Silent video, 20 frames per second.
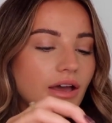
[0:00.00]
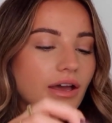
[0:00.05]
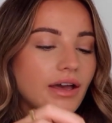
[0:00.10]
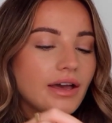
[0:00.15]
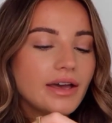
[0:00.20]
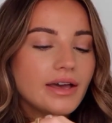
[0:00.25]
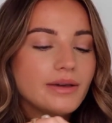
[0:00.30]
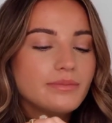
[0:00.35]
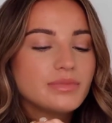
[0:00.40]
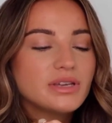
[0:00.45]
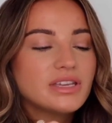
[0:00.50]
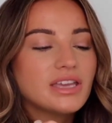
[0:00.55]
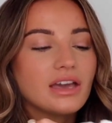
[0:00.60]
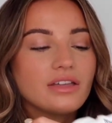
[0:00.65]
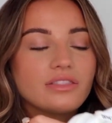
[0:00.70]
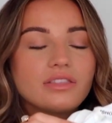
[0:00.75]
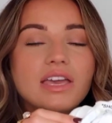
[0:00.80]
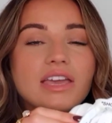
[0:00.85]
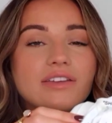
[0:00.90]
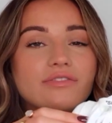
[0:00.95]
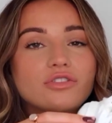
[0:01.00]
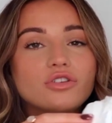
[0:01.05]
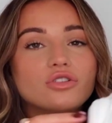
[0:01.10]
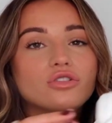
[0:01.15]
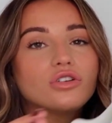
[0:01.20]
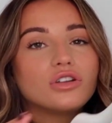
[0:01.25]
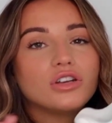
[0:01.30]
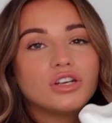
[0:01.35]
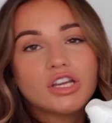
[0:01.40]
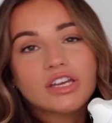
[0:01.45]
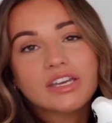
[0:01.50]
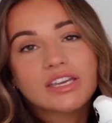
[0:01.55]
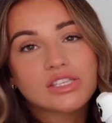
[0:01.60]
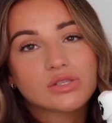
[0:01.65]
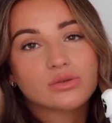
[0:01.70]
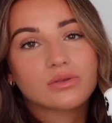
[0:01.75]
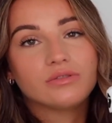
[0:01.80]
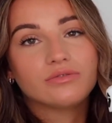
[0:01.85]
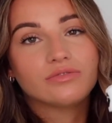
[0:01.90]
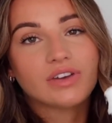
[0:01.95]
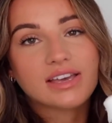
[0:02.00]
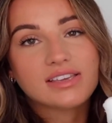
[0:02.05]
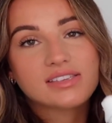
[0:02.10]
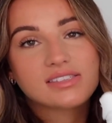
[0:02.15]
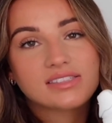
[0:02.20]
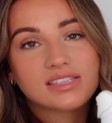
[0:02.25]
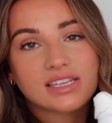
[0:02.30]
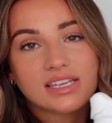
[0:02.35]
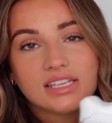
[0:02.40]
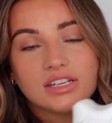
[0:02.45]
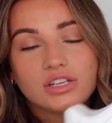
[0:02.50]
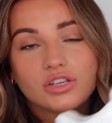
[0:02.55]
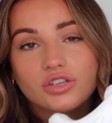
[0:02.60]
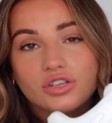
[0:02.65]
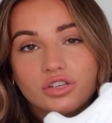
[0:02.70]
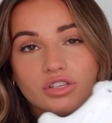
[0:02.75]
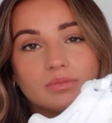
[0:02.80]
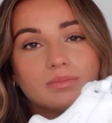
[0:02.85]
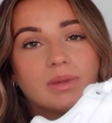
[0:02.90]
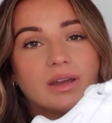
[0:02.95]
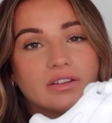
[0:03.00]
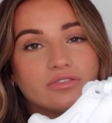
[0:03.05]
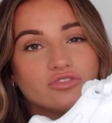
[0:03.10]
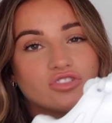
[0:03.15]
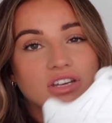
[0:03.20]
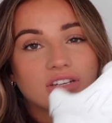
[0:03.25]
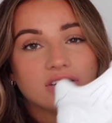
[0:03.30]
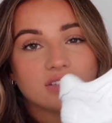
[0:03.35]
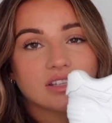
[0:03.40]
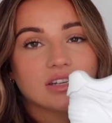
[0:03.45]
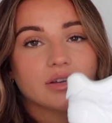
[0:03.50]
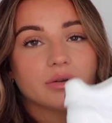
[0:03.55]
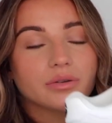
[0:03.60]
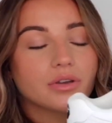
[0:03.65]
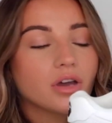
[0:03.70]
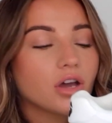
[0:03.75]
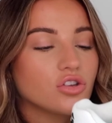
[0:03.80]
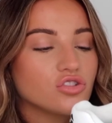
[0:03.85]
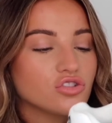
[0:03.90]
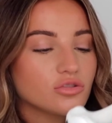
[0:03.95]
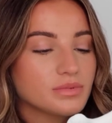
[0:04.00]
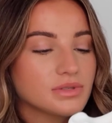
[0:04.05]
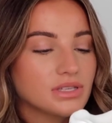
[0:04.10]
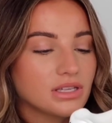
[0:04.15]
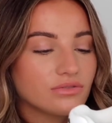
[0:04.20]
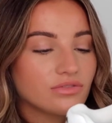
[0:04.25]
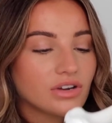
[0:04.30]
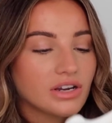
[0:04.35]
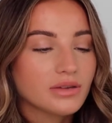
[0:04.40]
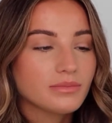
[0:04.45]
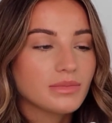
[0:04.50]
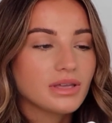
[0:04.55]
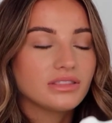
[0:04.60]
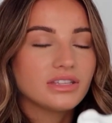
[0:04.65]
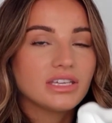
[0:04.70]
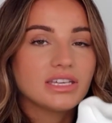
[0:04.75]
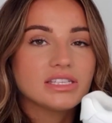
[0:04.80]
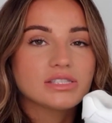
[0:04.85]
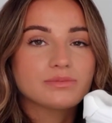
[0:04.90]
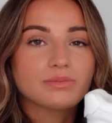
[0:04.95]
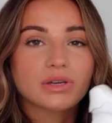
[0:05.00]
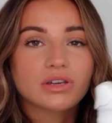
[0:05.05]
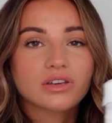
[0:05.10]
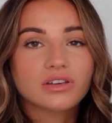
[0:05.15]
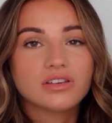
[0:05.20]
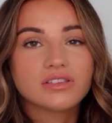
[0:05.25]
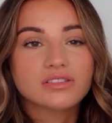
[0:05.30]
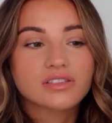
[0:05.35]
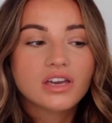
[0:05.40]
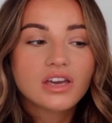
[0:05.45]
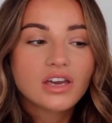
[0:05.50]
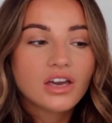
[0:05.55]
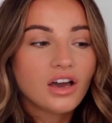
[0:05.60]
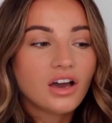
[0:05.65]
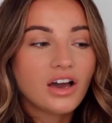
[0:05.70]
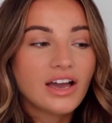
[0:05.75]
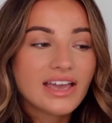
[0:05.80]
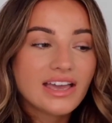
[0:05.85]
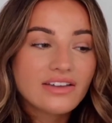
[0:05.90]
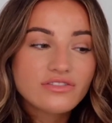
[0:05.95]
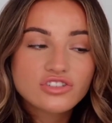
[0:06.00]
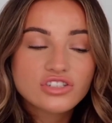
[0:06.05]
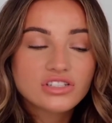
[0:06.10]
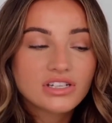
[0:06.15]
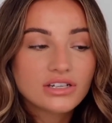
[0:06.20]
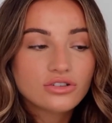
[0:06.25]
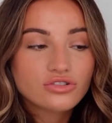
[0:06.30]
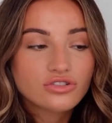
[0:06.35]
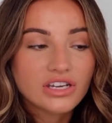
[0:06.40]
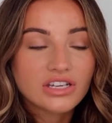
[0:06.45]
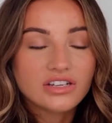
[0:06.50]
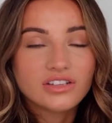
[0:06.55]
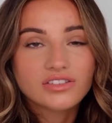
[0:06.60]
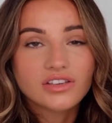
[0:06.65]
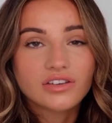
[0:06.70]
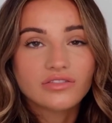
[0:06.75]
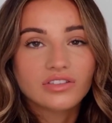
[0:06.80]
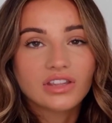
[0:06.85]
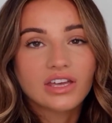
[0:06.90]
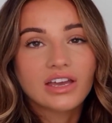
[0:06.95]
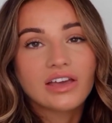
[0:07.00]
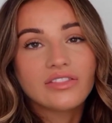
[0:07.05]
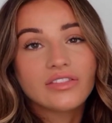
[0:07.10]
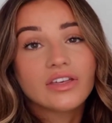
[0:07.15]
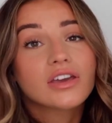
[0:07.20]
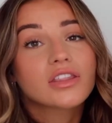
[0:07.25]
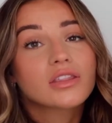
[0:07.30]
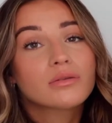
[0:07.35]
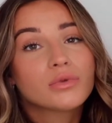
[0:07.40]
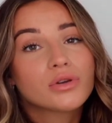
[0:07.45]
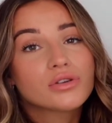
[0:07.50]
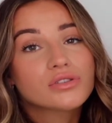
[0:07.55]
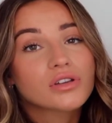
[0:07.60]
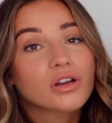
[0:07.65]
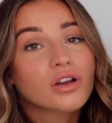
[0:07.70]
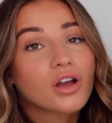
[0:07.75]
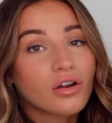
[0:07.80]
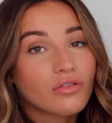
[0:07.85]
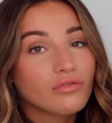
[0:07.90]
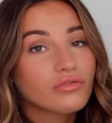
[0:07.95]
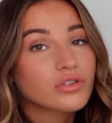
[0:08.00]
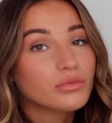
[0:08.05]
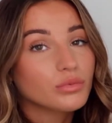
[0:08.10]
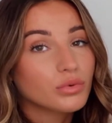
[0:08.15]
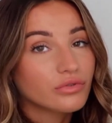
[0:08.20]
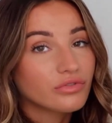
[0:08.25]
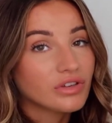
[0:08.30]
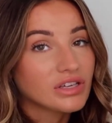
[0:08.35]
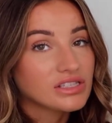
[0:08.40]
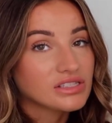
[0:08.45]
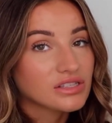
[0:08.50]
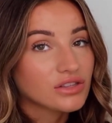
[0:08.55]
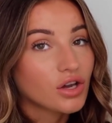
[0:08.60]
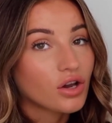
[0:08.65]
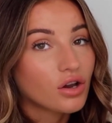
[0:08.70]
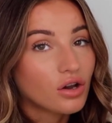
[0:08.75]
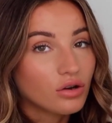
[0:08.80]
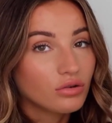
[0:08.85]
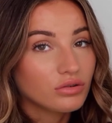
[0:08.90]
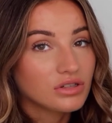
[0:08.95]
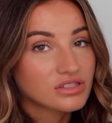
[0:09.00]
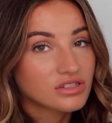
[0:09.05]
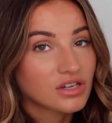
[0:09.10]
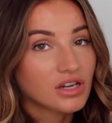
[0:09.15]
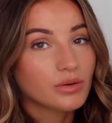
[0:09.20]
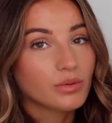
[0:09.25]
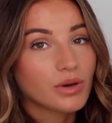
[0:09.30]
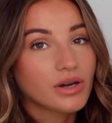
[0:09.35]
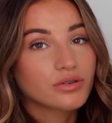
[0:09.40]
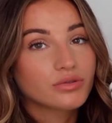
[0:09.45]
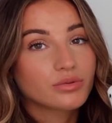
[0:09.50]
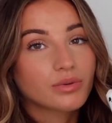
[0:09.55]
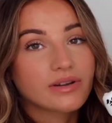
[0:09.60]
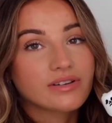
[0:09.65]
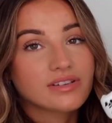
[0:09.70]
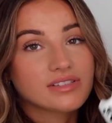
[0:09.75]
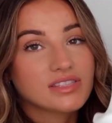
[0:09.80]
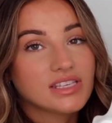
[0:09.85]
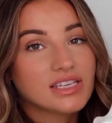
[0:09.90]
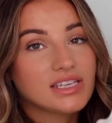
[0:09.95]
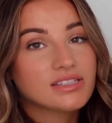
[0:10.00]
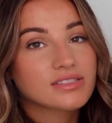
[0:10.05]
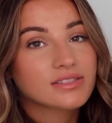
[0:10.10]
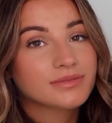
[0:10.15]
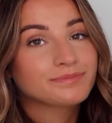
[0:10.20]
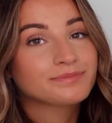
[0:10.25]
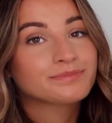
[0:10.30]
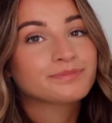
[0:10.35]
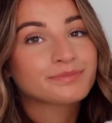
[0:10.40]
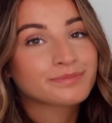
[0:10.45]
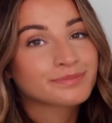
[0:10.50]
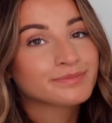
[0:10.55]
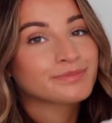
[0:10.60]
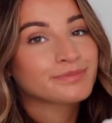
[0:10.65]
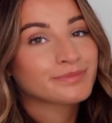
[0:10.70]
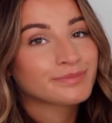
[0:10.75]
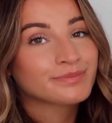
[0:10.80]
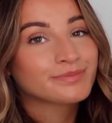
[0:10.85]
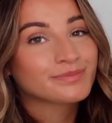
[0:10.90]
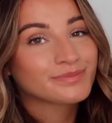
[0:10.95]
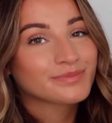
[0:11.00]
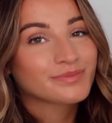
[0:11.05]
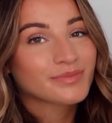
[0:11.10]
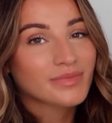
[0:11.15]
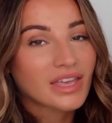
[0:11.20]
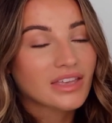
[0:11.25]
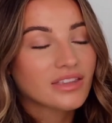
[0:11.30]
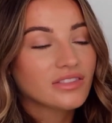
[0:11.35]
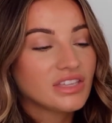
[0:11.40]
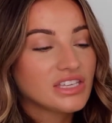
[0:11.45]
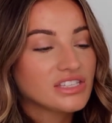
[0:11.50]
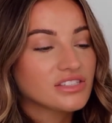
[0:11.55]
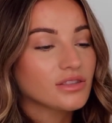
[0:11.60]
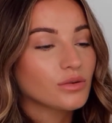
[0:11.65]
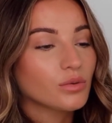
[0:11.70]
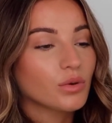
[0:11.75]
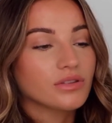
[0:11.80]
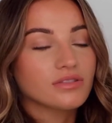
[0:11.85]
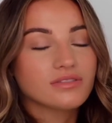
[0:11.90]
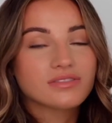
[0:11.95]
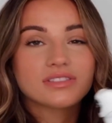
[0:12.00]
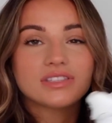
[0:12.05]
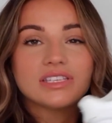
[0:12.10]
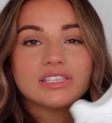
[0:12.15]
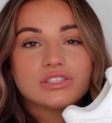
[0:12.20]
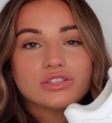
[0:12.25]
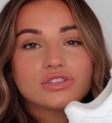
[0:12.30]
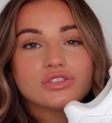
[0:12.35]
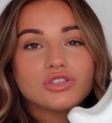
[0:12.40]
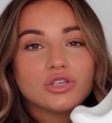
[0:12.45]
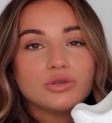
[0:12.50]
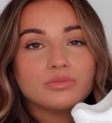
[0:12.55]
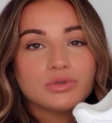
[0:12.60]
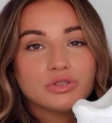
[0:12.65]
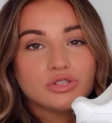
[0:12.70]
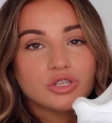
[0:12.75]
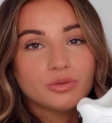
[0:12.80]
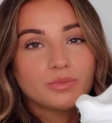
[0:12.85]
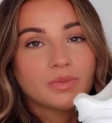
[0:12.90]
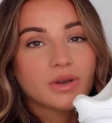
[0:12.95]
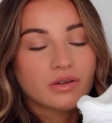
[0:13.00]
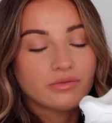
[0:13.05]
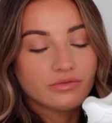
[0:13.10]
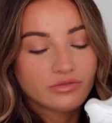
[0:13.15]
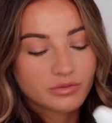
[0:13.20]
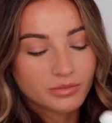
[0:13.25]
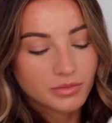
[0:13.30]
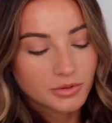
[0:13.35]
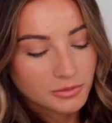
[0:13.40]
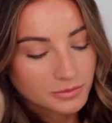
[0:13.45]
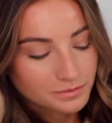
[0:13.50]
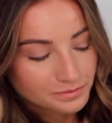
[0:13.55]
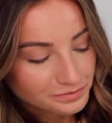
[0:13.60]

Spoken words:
But yeah, if you're looking to invest in a good pair of trainers, then I would 100% recommend these, because I have Chanel trainers over there and they are the most uncomfortable things in the whole entire world, whereas these are the ones. These are super comfortable.